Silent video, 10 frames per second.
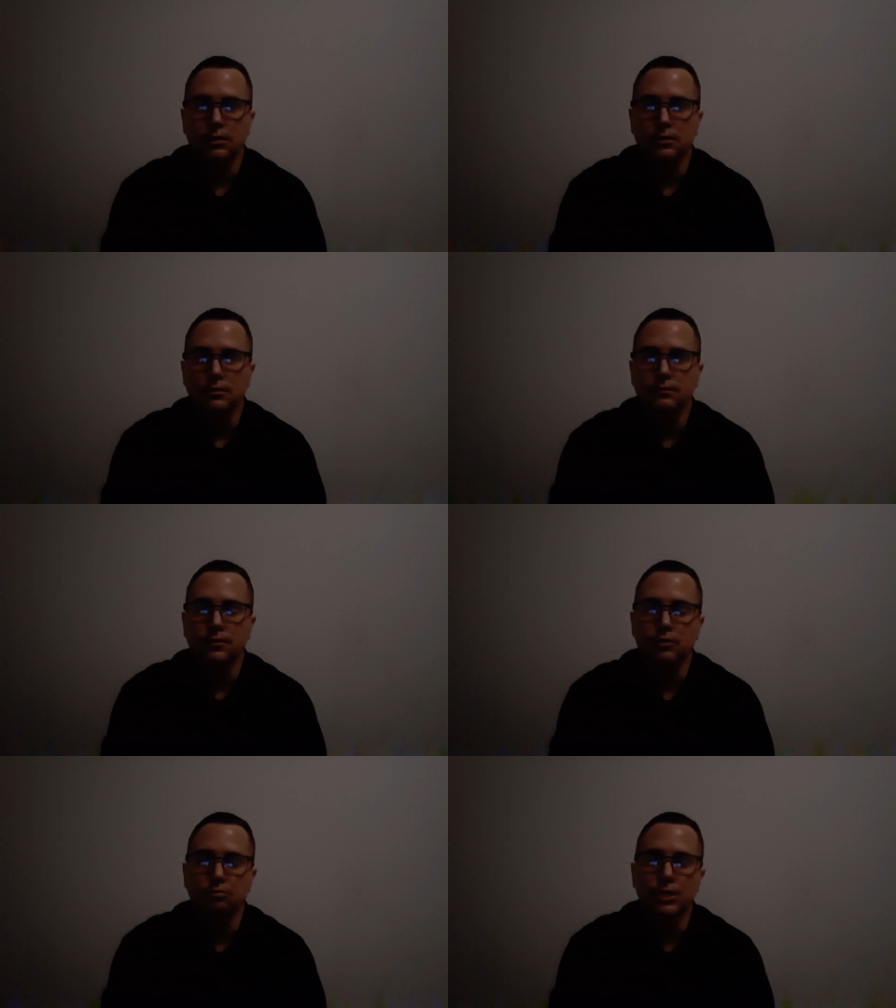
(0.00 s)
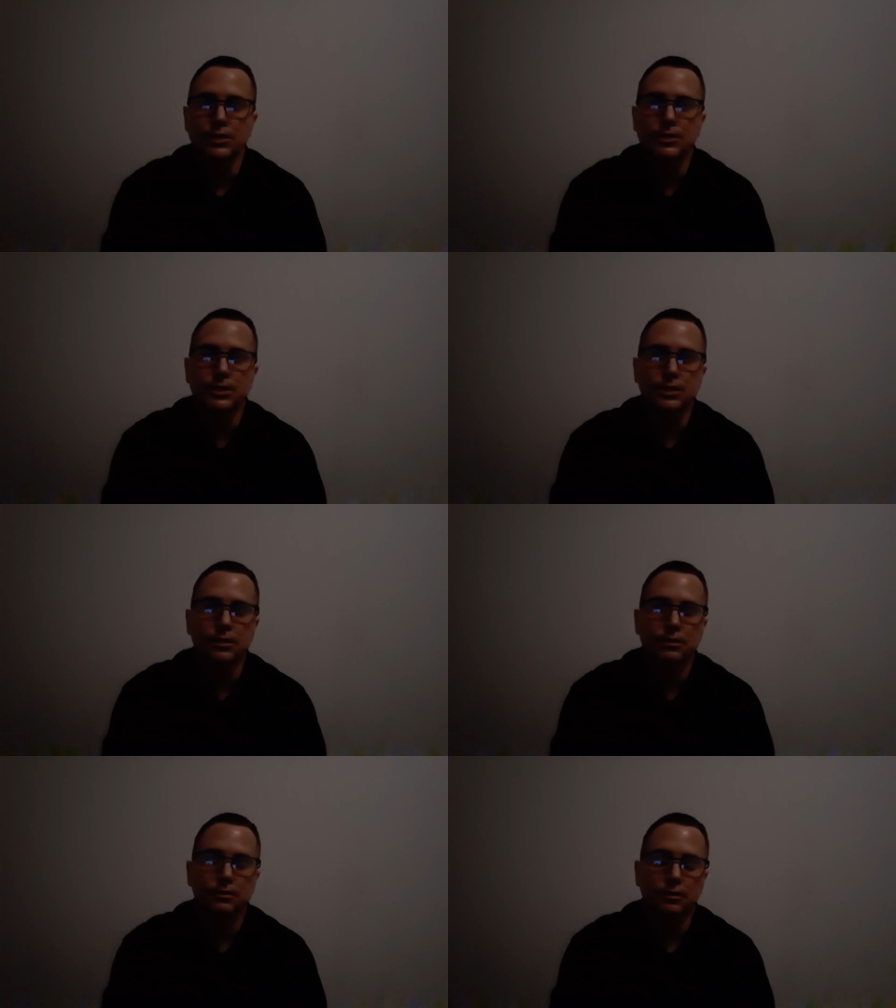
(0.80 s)
There's a few basic
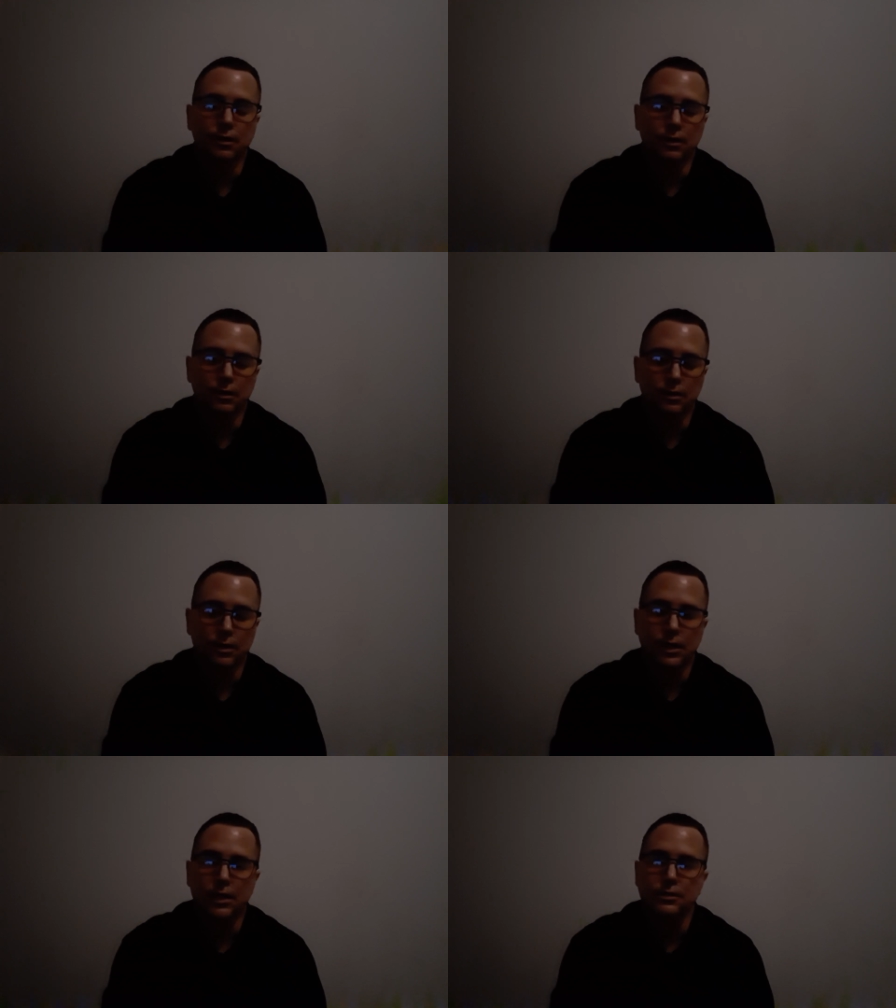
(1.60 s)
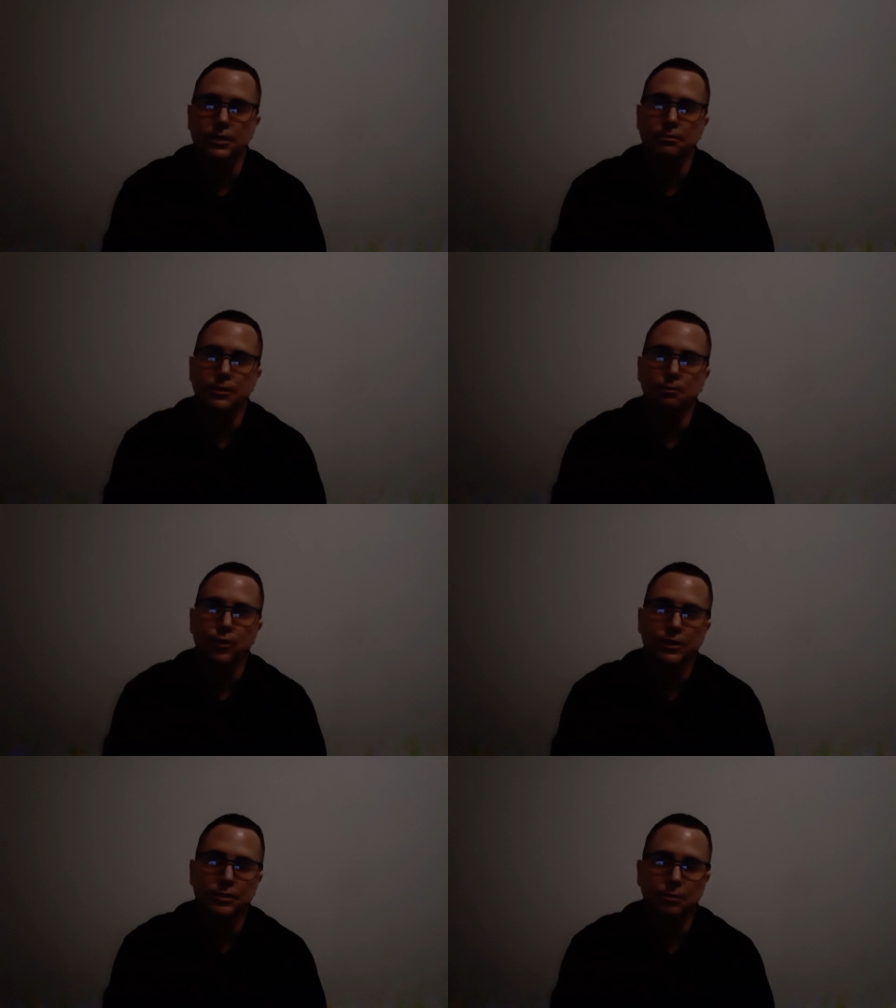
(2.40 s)
uh, concepts and
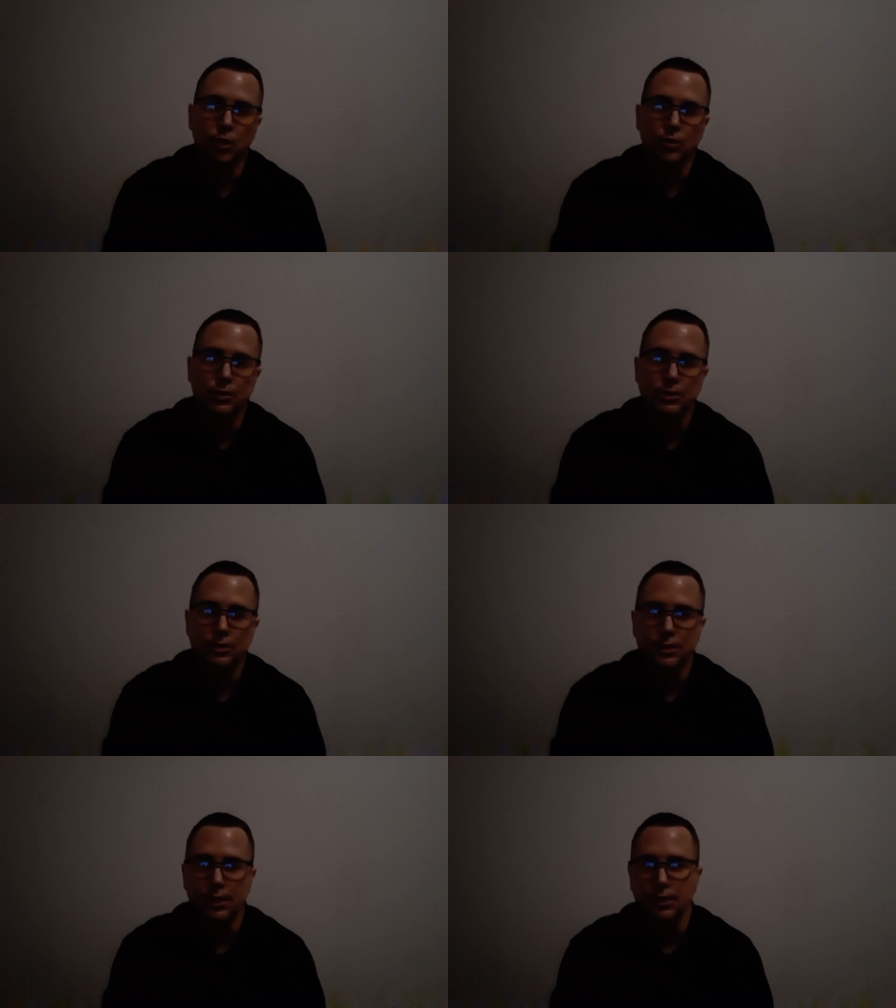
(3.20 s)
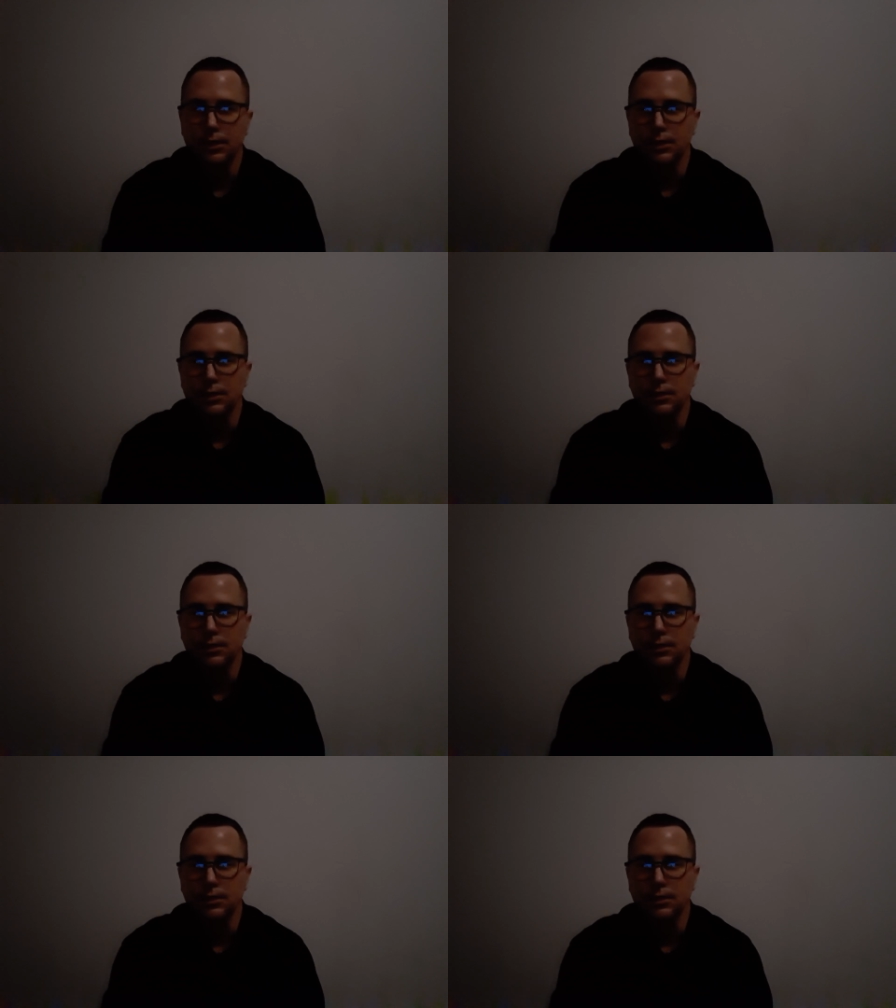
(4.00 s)
principles that the